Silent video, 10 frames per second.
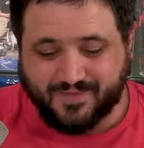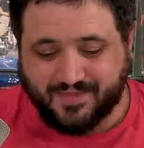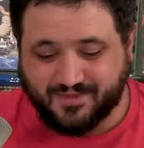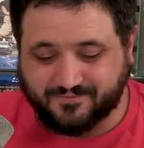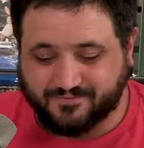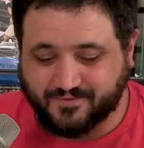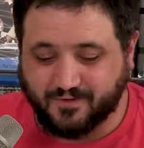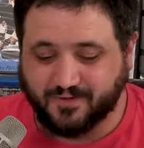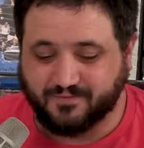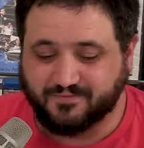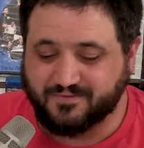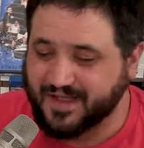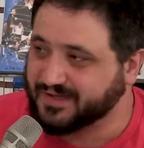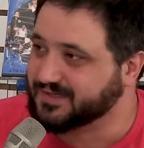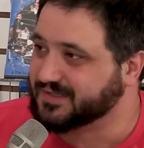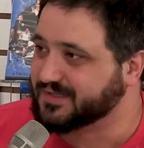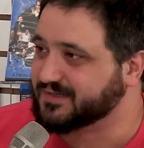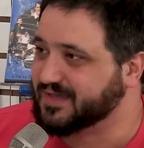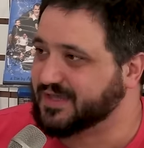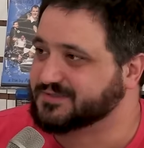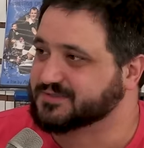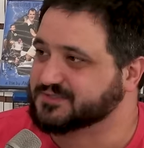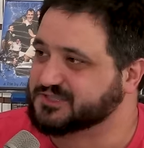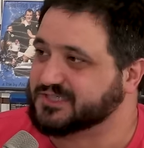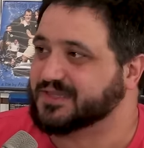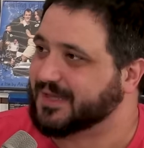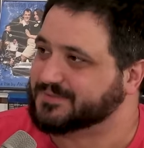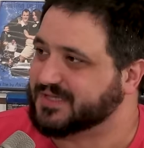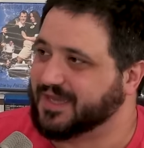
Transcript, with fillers: And then Frodo finally enters Shelob's